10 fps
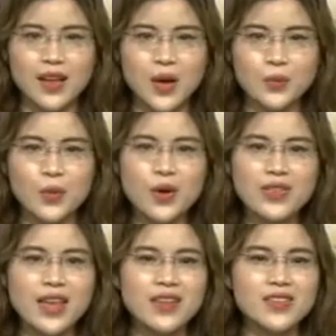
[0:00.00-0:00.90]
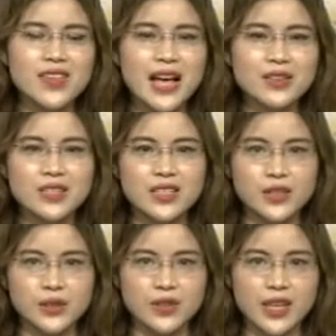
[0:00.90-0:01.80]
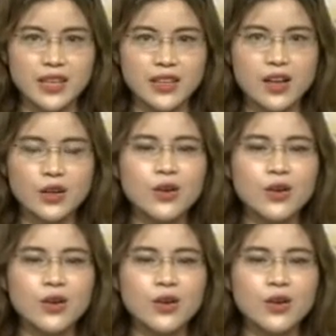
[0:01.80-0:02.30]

More than a thousand unique,